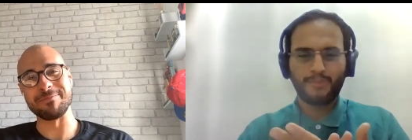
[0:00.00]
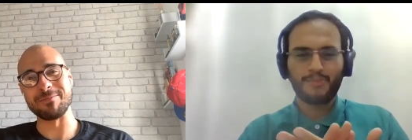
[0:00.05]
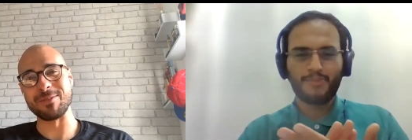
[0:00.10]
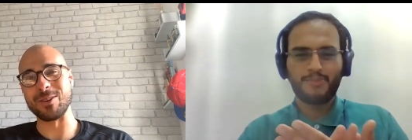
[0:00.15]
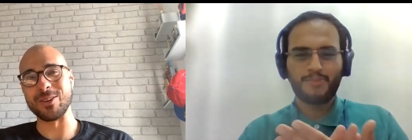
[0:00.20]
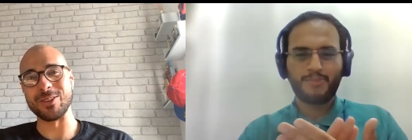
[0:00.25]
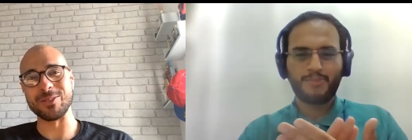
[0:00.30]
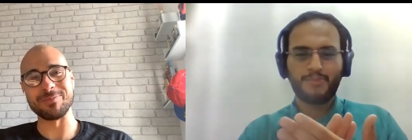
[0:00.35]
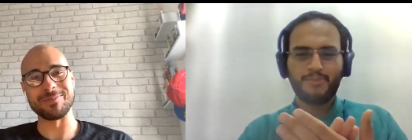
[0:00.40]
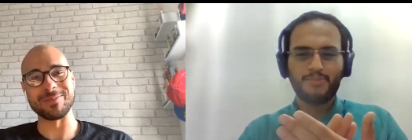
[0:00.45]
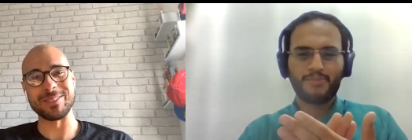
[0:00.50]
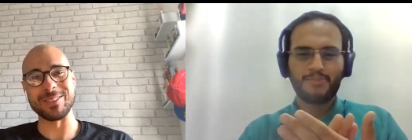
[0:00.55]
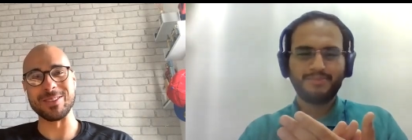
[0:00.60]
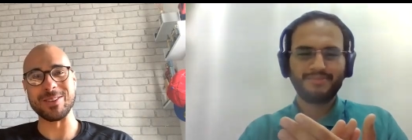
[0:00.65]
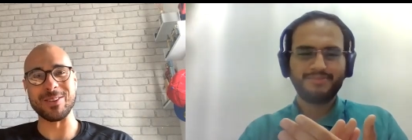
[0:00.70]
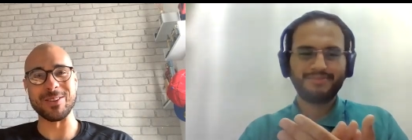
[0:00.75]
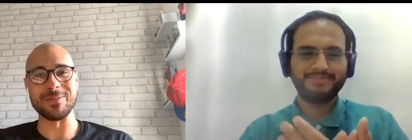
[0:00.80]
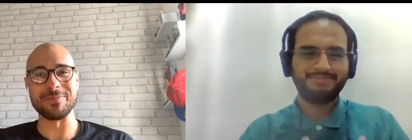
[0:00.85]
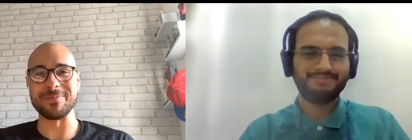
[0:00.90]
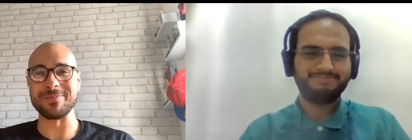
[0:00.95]
Speaker 1: I'm not
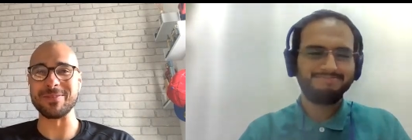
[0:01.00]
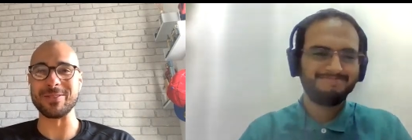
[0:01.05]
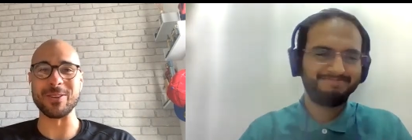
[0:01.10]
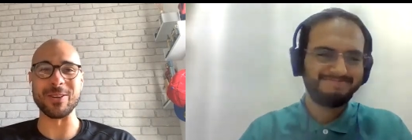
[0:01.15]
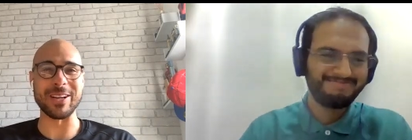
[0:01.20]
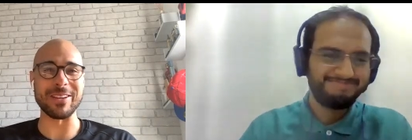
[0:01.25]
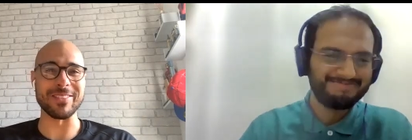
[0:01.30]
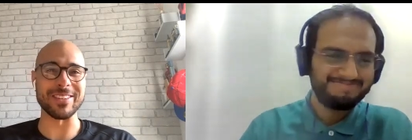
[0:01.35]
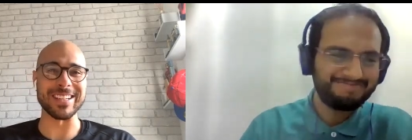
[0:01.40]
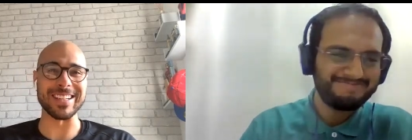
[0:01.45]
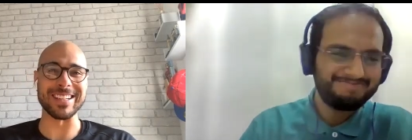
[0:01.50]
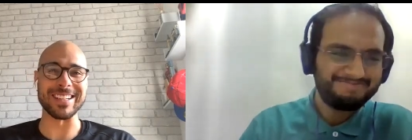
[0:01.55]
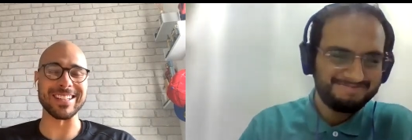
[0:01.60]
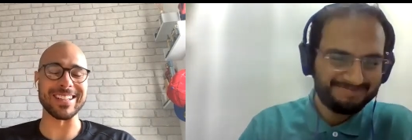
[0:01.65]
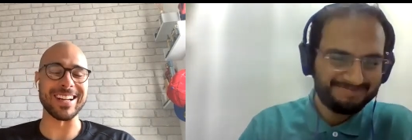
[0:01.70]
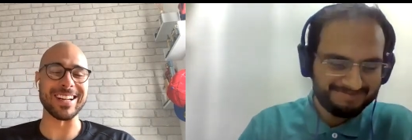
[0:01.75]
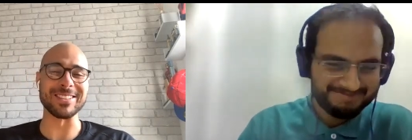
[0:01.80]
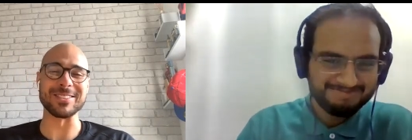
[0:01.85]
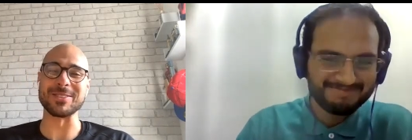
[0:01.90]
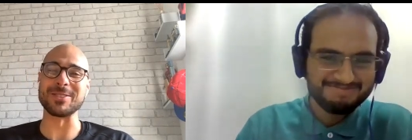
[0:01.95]
not not even
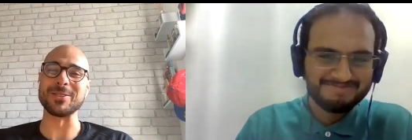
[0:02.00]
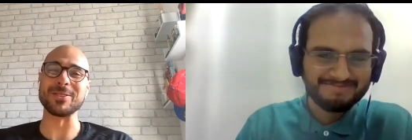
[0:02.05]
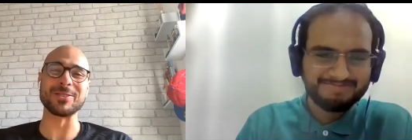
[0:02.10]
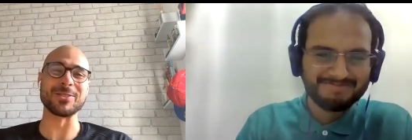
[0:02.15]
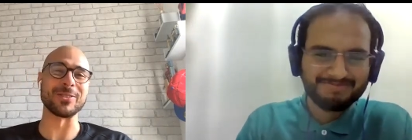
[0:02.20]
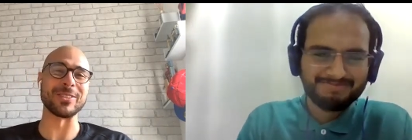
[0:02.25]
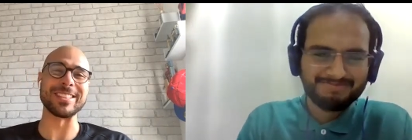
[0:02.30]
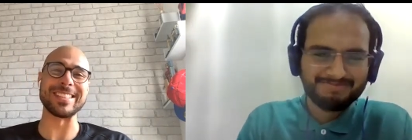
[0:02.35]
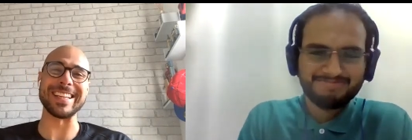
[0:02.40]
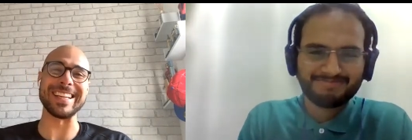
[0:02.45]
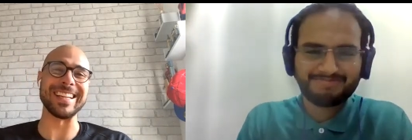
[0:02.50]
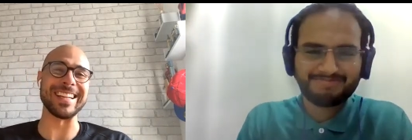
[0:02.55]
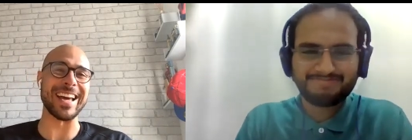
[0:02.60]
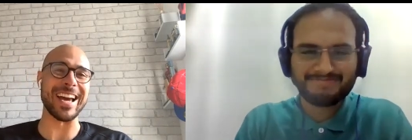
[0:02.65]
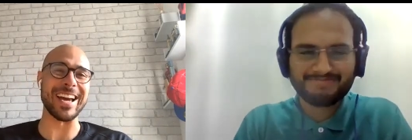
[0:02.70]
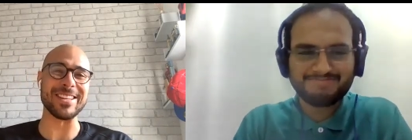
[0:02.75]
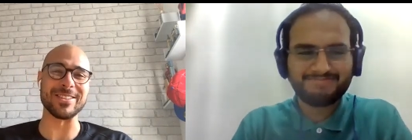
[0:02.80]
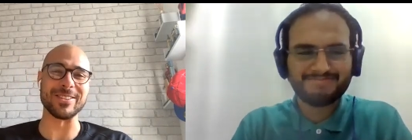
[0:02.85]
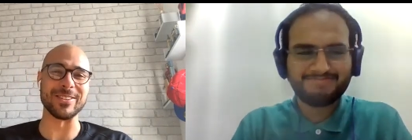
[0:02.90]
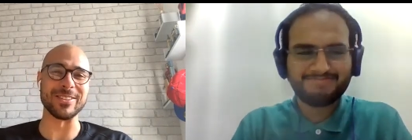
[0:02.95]
an adult or a
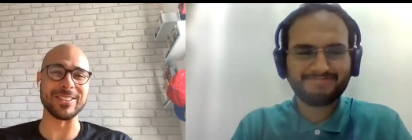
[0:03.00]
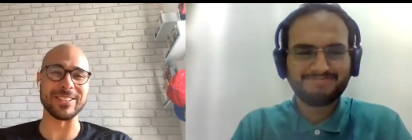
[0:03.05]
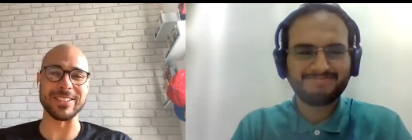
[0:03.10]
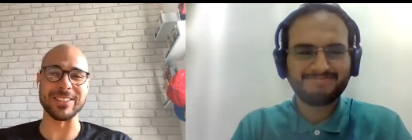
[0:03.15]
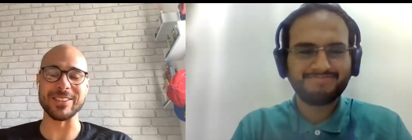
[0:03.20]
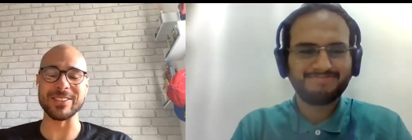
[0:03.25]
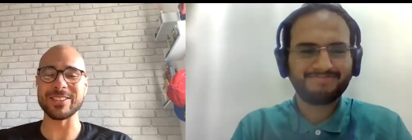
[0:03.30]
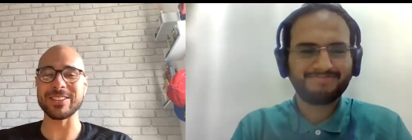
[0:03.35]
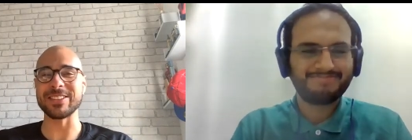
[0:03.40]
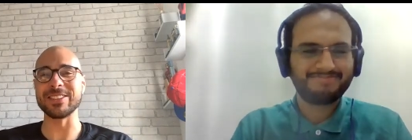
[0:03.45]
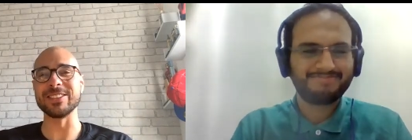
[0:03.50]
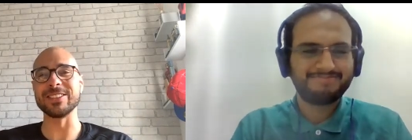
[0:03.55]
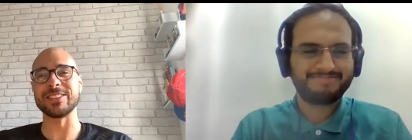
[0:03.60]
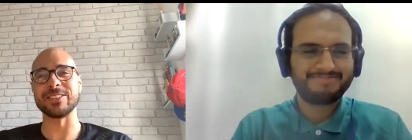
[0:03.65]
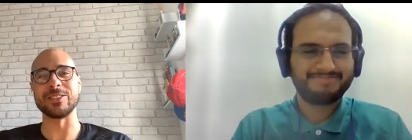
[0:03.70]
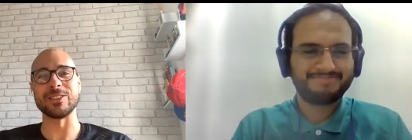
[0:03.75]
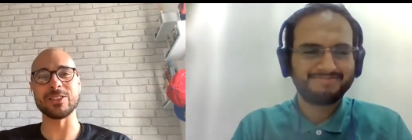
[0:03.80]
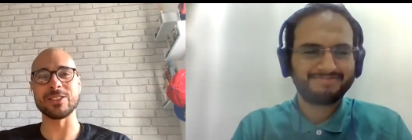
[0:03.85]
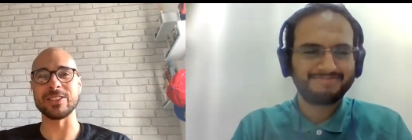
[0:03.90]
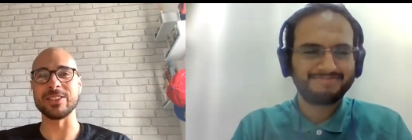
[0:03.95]
teenager still
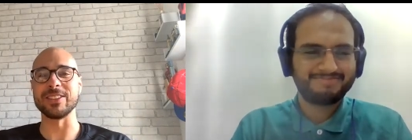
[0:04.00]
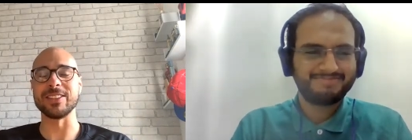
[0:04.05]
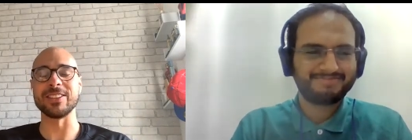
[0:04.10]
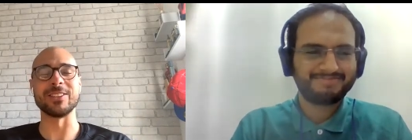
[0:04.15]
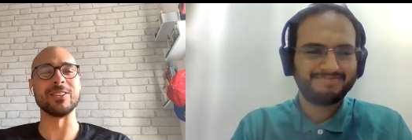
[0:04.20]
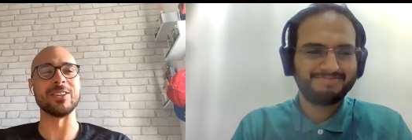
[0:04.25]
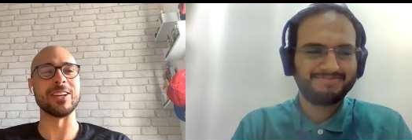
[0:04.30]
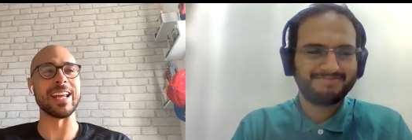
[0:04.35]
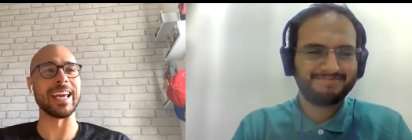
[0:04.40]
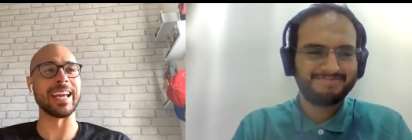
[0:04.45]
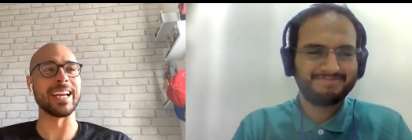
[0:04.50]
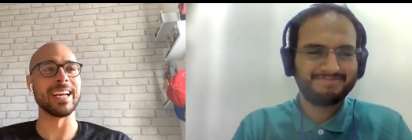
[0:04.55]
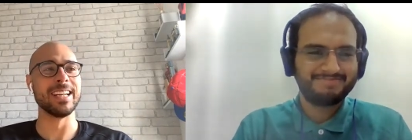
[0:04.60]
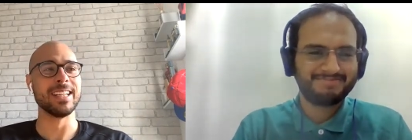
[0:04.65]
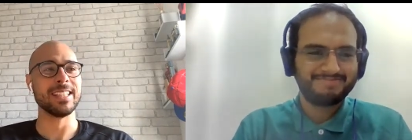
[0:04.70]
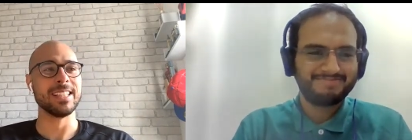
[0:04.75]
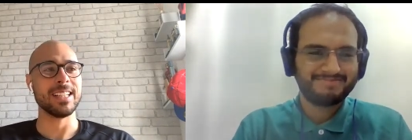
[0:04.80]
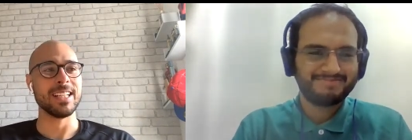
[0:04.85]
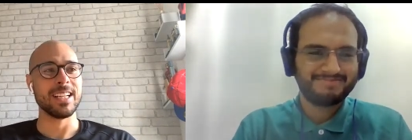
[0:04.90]
still they're still learning